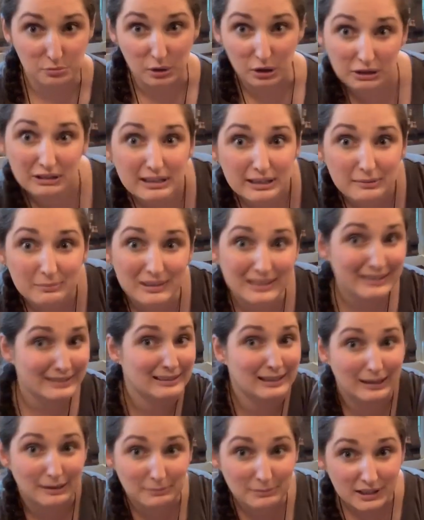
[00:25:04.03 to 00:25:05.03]
want it? Because
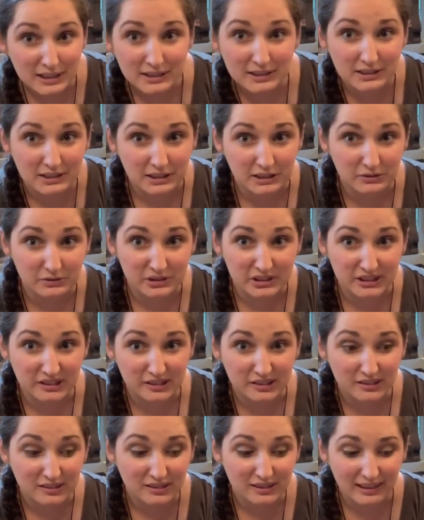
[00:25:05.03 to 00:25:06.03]
I'm not gonna use
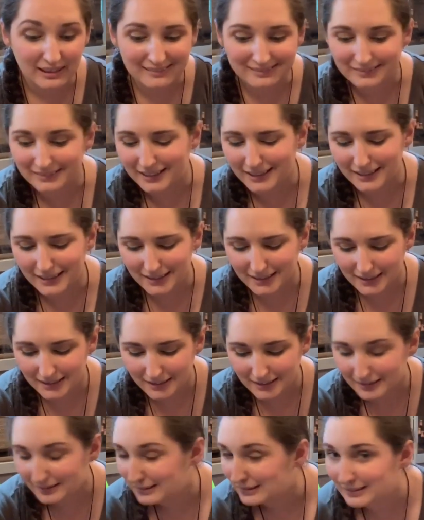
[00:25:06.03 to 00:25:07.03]
it. And like,
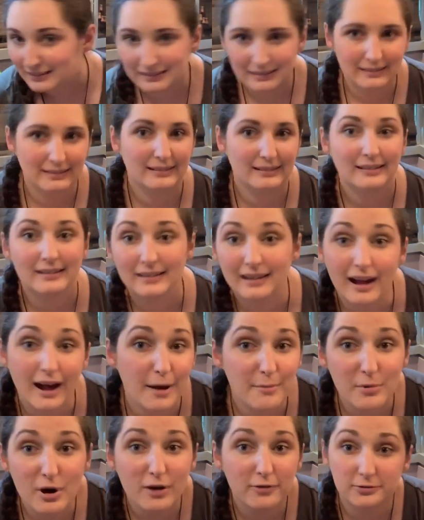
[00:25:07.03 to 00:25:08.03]

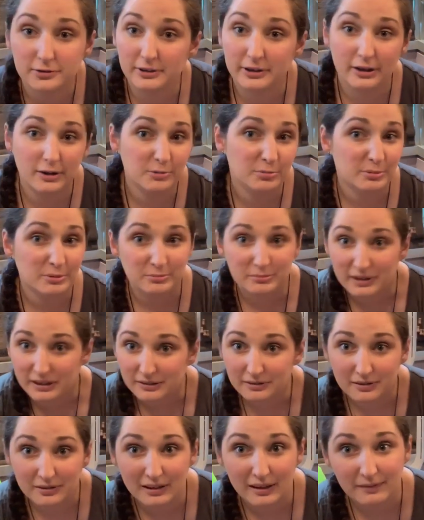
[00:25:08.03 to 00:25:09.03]
I'm all for helping my
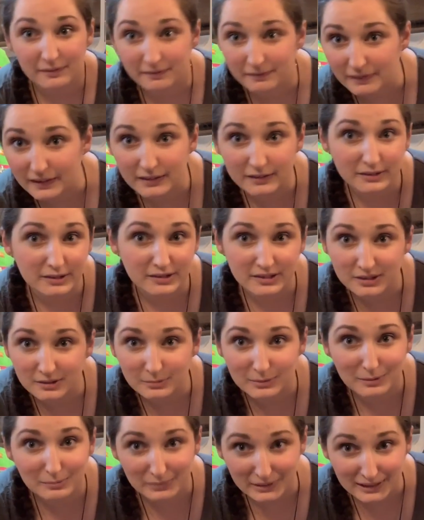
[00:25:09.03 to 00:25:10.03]
fellow
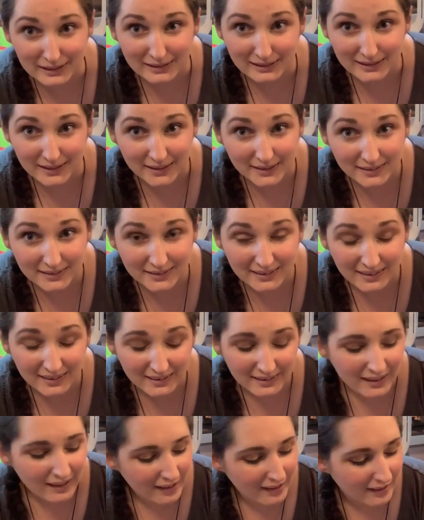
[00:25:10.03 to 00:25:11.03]
human being.
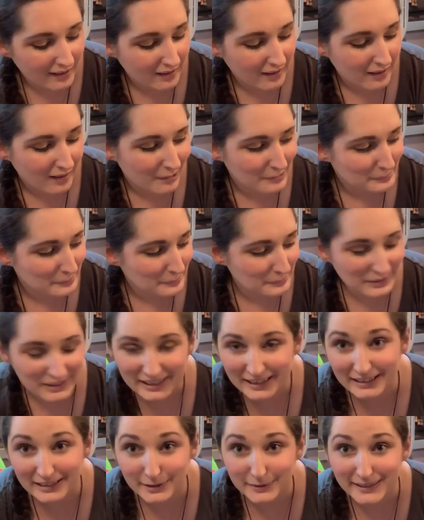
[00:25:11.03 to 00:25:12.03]
But
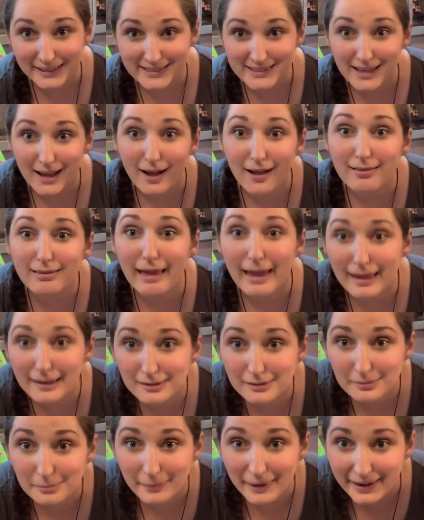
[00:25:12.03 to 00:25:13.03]
anyways, I'll
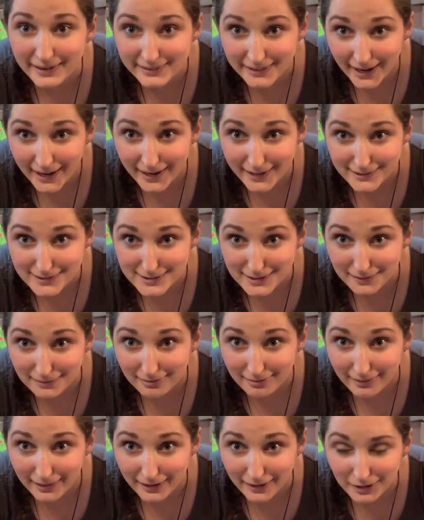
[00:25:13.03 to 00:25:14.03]
end my tangent
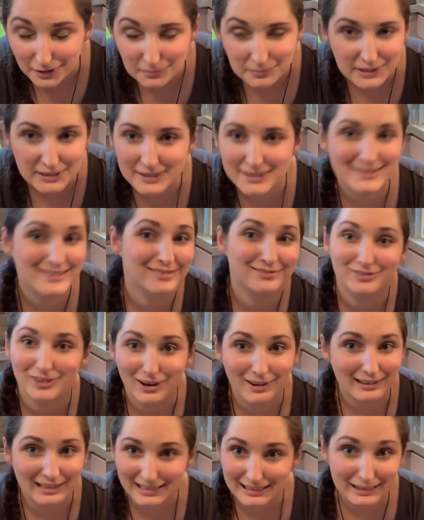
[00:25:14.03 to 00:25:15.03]
there, because if
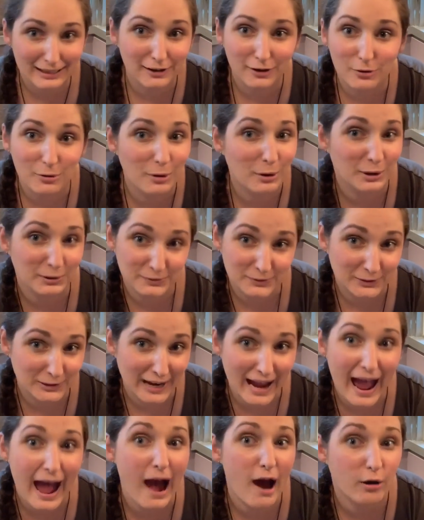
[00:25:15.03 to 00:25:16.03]
not, I could go on for
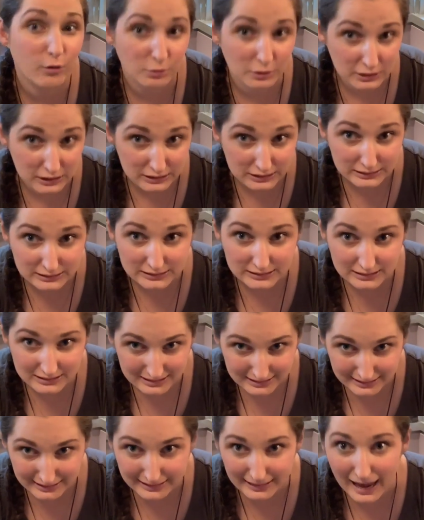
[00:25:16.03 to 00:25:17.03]
hours.
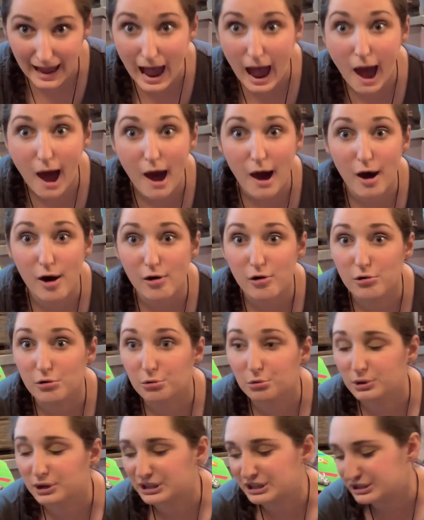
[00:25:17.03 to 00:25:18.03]

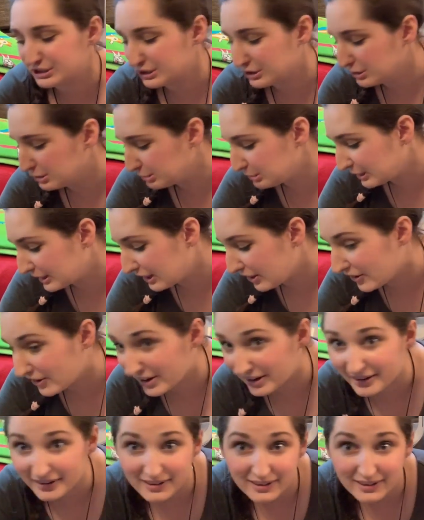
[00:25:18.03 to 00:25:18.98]
Hours, oh my god.